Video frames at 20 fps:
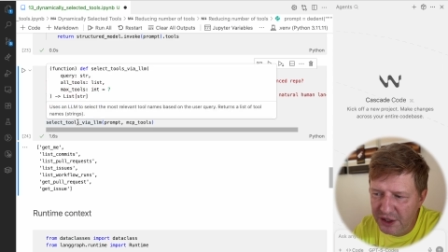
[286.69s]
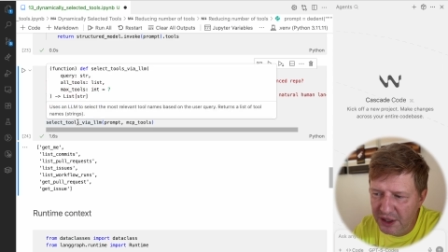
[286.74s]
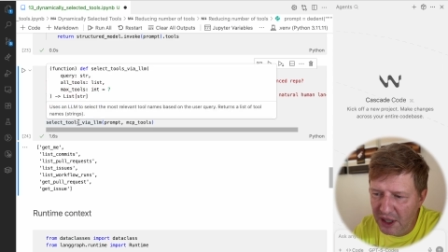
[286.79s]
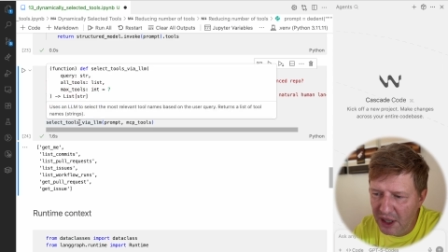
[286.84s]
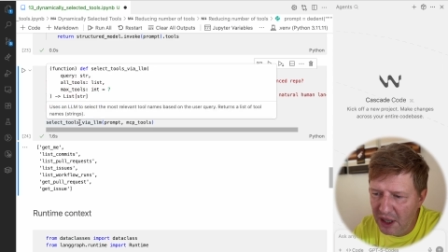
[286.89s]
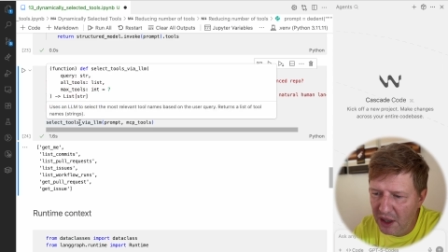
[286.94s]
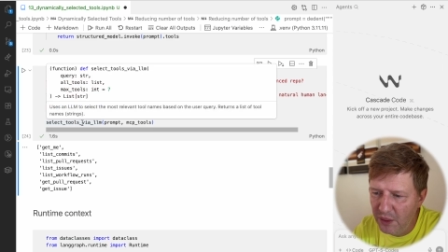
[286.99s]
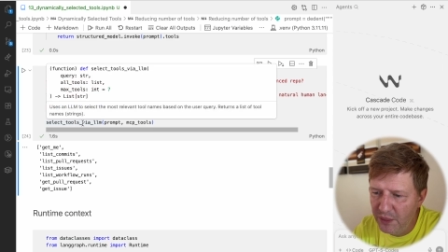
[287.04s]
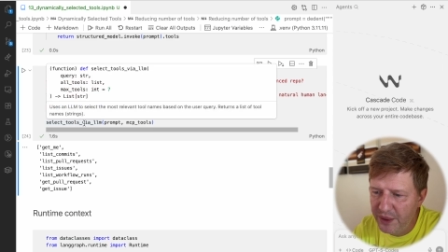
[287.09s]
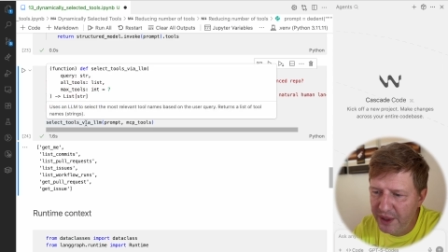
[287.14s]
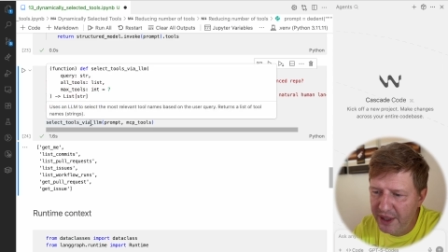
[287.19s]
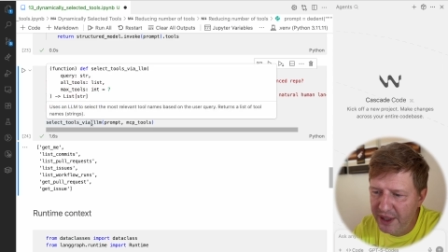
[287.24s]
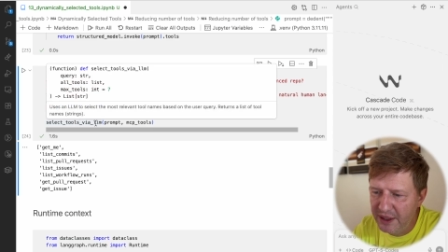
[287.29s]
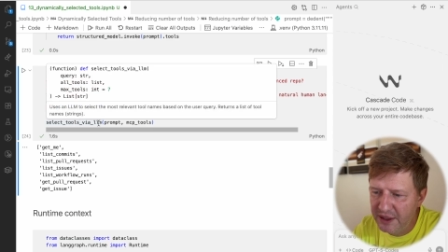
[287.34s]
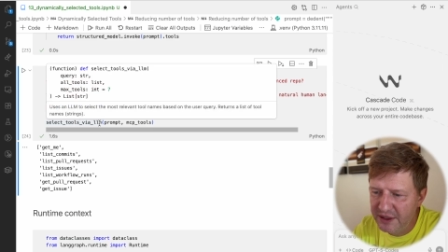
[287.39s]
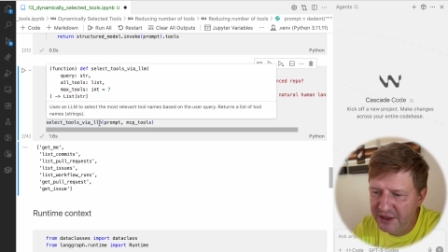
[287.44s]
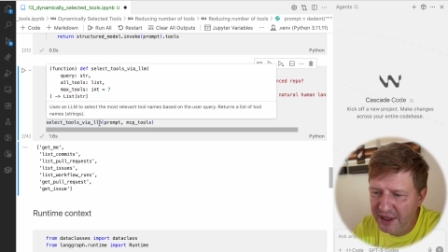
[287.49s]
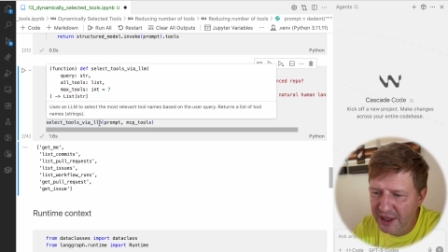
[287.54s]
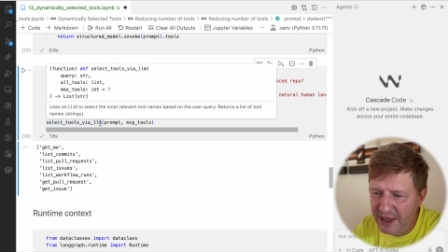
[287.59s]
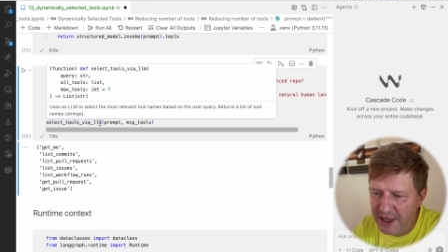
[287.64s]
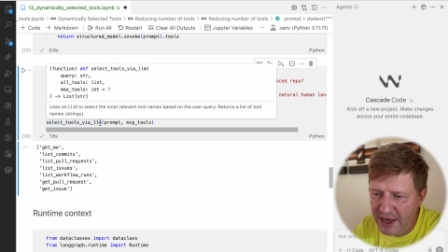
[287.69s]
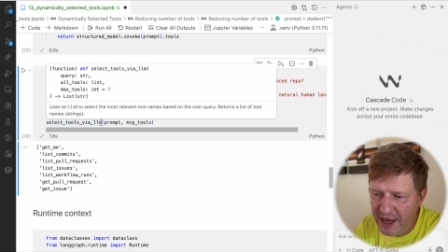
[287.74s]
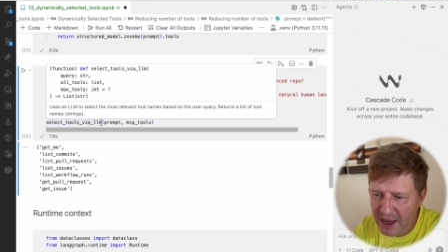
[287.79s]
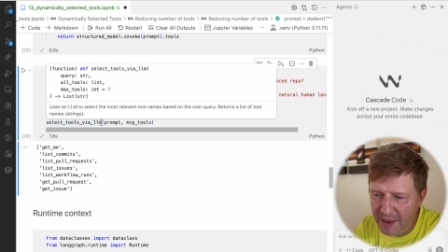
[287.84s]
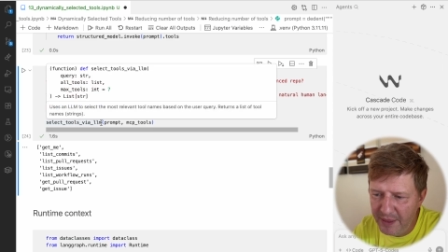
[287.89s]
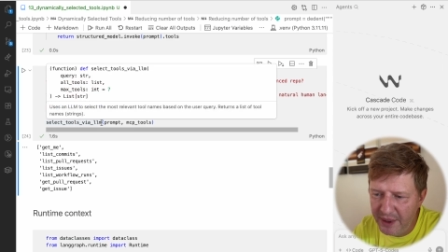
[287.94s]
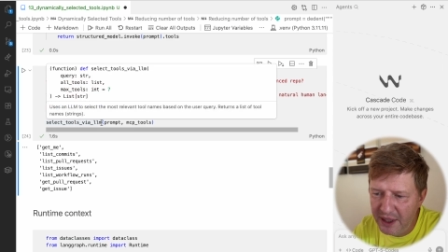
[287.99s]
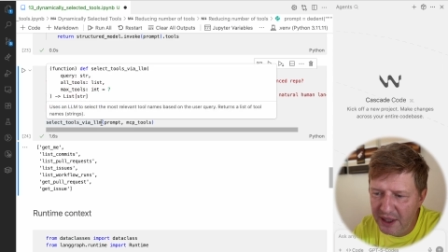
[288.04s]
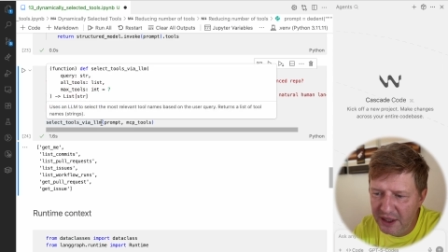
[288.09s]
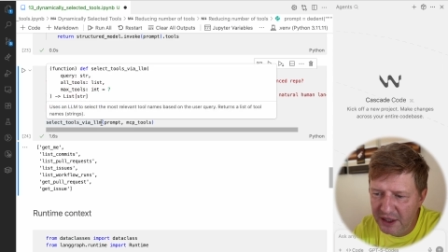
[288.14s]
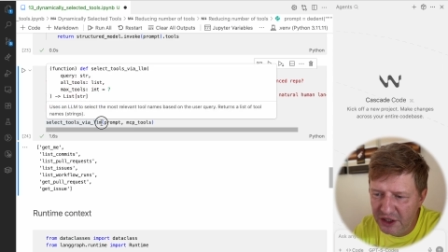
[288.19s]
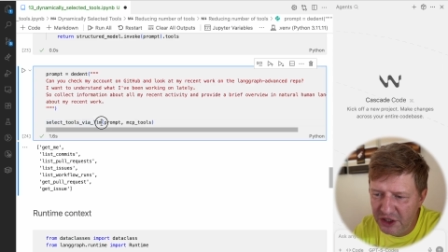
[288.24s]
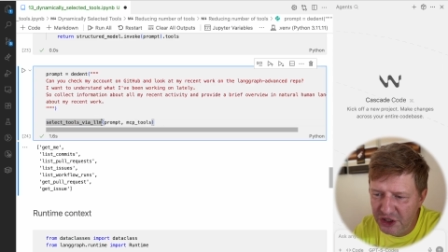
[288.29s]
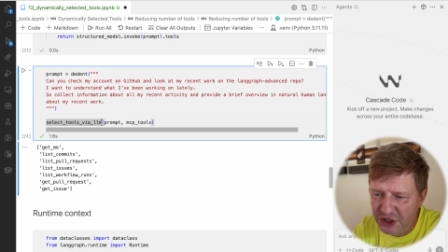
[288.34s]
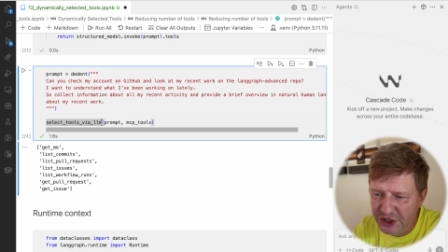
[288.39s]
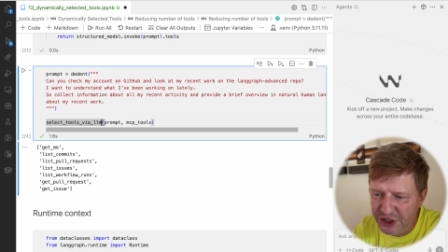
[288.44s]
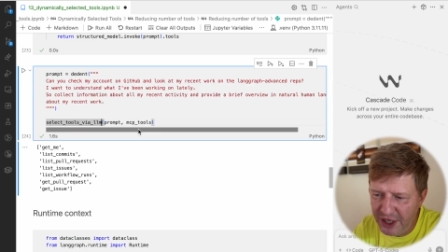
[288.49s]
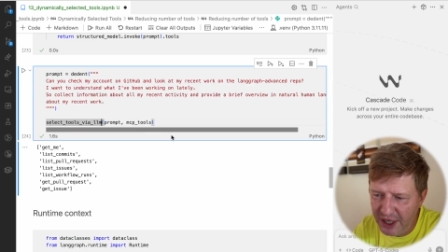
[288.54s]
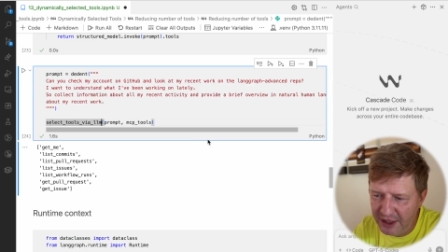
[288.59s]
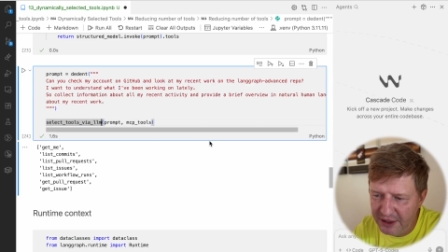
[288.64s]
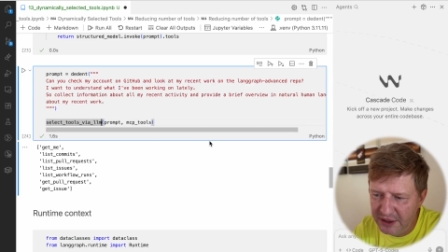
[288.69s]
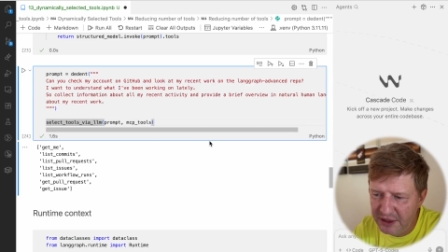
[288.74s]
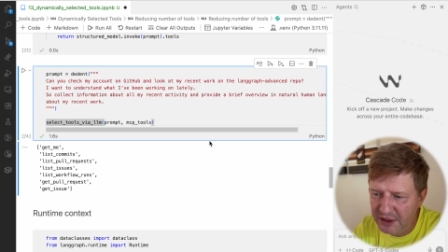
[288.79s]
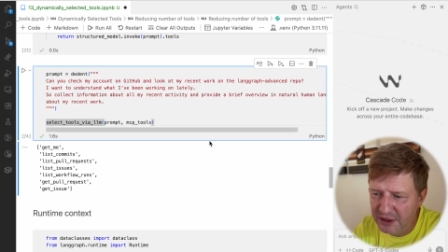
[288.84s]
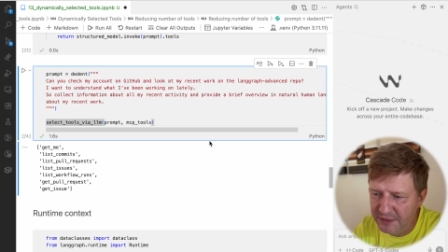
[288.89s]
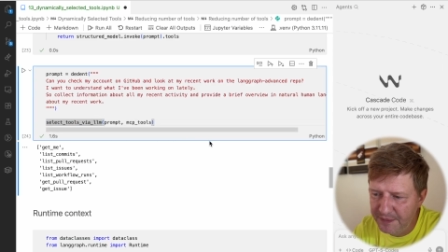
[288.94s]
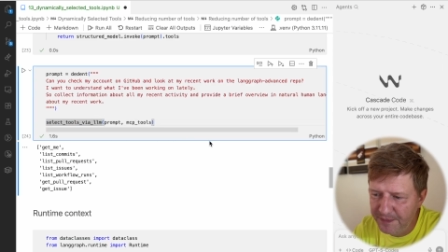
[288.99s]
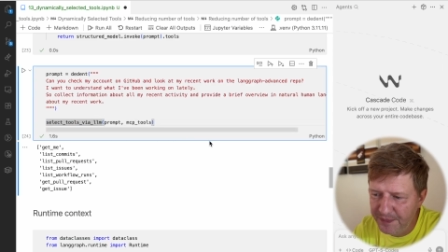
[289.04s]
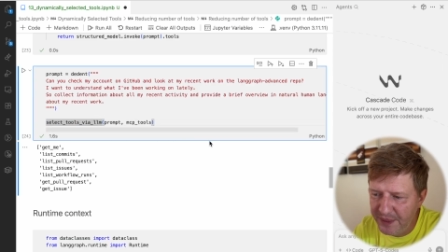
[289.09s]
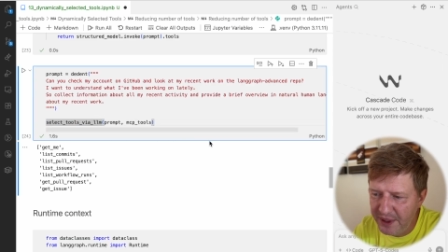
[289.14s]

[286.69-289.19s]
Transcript: how we can dynamically inject it